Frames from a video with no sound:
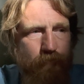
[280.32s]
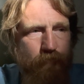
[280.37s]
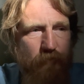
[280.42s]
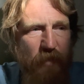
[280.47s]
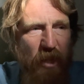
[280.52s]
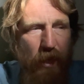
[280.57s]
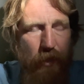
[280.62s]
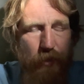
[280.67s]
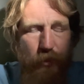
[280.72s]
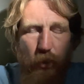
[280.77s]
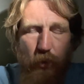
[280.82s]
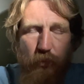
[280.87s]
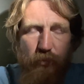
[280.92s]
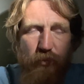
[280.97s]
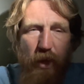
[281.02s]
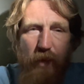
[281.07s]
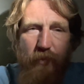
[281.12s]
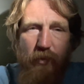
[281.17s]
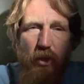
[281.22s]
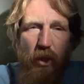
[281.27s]
I don't know,
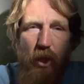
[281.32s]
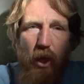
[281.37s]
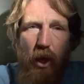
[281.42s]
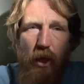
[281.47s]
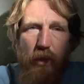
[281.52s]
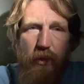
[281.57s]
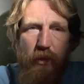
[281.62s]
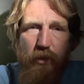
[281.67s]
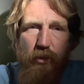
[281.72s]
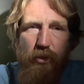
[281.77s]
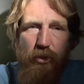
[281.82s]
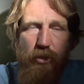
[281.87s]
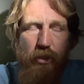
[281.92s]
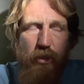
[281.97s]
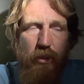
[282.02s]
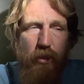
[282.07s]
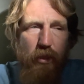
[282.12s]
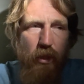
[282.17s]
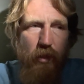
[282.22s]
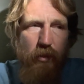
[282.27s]
5
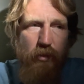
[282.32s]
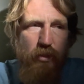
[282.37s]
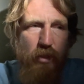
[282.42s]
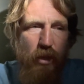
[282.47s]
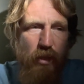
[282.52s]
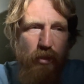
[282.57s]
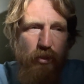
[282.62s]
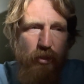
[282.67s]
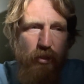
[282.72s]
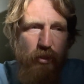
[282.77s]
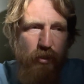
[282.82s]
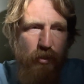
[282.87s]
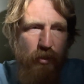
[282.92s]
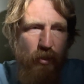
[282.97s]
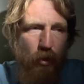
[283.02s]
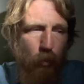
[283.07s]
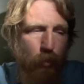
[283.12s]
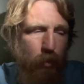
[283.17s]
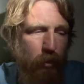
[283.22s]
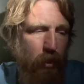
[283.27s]
o'clock-ish, it just
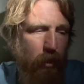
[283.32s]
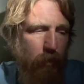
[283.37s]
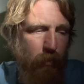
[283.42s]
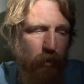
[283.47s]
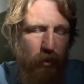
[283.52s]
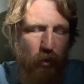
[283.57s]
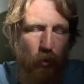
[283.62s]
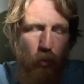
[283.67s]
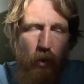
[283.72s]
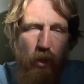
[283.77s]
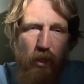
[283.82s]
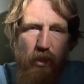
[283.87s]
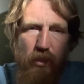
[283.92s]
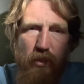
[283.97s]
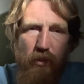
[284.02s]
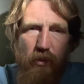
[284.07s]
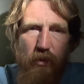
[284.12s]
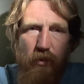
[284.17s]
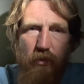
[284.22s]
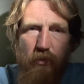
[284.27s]
opened up. Like, the wind
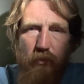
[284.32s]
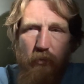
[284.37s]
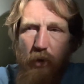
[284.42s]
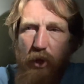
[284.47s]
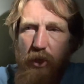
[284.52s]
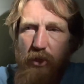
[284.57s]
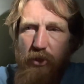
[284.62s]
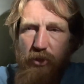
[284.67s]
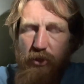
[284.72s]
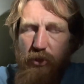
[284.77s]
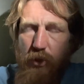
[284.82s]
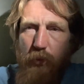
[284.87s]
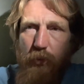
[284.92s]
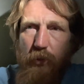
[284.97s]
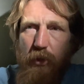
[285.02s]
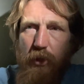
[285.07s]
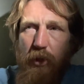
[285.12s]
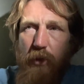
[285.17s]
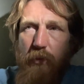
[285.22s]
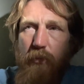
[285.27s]
and the rain just
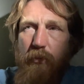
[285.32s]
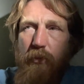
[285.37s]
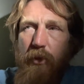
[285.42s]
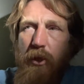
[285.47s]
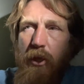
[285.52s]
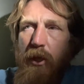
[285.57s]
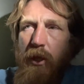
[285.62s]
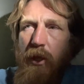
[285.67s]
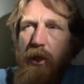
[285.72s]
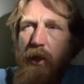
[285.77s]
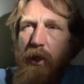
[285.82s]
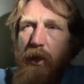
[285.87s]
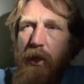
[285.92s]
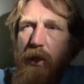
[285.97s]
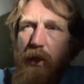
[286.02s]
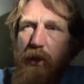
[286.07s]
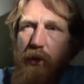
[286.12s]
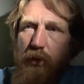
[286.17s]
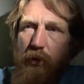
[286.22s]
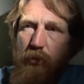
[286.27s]
opened up.
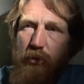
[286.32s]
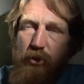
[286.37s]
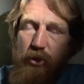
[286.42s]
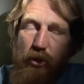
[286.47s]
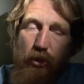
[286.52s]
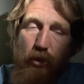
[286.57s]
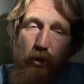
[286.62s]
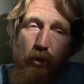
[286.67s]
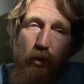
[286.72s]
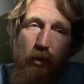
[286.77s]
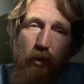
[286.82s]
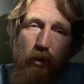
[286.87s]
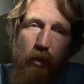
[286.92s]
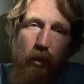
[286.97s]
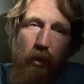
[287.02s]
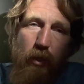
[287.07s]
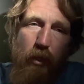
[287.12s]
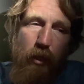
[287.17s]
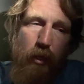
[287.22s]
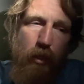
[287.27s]
And there was a yurt,
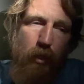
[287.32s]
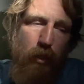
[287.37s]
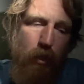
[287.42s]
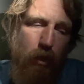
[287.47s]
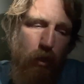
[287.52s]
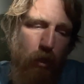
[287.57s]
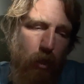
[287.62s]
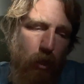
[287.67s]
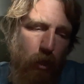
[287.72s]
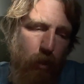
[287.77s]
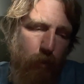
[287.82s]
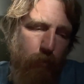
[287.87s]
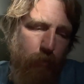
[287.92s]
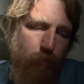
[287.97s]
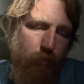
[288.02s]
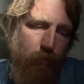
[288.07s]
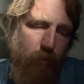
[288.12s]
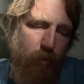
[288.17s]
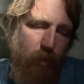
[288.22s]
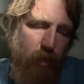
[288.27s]

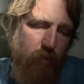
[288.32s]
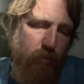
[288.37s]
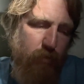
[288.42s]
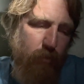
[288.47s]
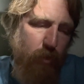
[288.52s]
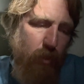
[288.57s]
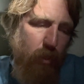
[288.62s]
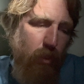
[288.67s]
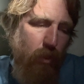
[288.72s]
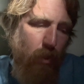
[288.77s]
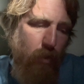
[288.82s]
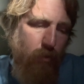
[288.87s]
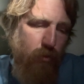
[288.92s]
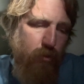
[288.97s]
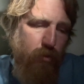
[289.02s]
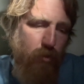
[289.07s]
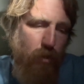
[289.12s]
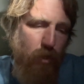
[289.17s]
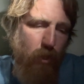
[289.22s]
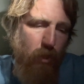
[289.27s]
thankfully, on the
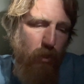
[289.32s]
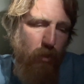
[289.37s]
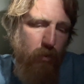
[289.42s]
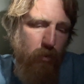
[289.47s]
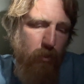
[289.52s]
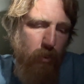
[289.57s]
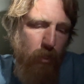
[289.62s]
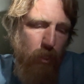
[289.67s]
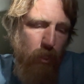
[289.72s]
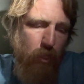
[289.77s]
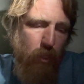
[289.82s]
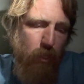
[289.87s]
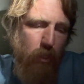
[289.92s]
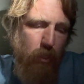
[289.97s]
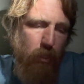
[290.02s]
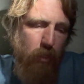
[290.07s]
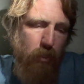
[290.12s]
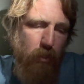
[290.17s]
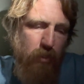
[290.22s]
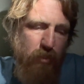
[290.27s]
trail,
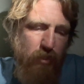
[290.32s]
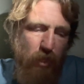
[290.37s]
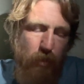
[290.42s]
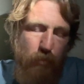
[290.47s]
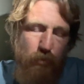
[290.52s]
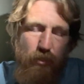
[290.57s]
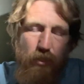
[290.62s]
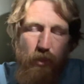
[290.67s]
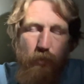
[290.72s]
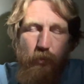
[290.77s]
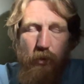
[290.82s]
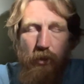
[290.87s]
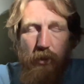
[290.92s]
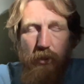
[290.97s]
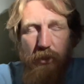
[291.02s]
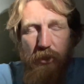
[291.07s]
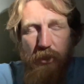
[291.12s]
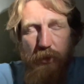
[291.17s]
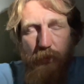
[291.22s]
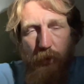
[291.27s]
because I was up on
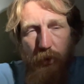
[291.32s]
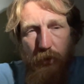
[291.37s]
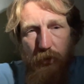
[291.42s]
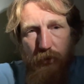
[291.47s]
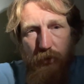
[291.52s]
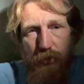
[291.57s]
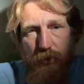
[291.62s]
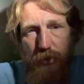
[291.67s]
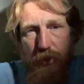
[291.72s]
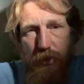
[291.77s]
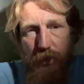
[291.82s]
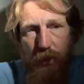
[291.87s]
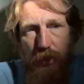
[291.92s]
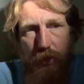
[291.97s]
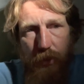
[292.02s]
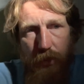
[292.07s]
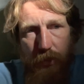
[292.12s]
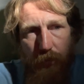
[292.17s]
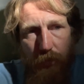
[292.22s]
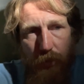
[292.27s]
an exposed
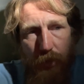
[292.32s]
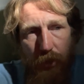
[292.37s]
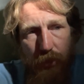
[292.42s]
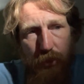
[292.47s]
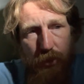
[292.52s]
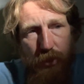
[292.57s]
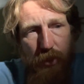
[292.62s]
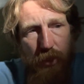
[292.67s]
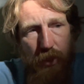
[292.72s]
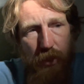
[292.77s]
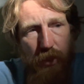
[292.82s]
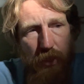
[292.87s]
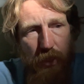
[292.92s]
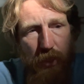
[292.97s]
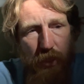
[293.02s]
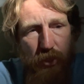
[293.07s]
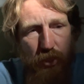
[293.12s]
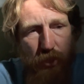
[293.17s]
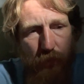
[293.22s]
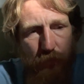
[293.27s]
ridge, and
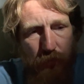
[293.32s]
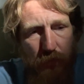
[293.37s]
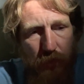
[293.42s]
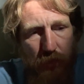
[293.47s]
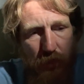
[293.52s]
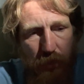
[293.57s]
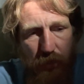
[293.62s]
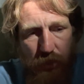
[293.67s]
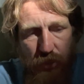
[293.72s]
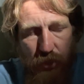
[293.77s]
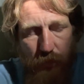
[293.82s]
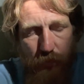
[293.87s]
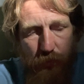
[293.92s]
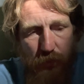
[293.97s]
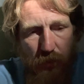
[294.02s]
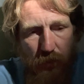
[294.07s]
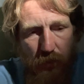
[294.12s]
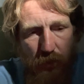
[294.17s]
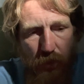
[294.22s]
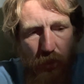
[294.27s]
I jumped
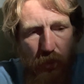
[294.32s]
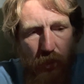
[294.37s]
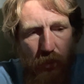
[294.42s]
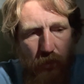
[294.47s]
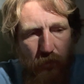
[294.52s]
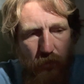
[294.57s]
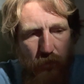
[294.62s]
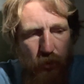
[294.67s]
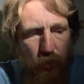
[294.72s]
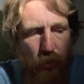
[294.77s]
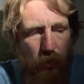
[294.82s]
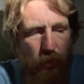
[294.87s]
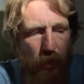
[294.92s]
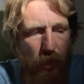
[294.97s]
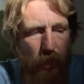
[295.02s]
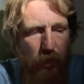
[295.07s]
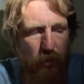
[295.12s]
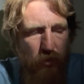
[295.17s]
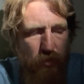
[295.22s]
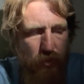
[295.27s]
in the yurt. There were 2 other
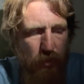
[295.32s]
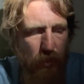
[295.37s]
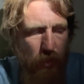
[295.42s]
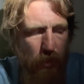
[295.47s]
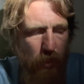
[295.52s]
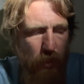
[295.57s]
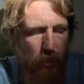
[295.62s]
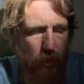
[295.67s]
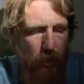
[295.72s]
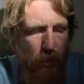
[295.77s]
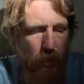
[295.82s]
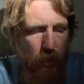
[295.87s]
hikers there.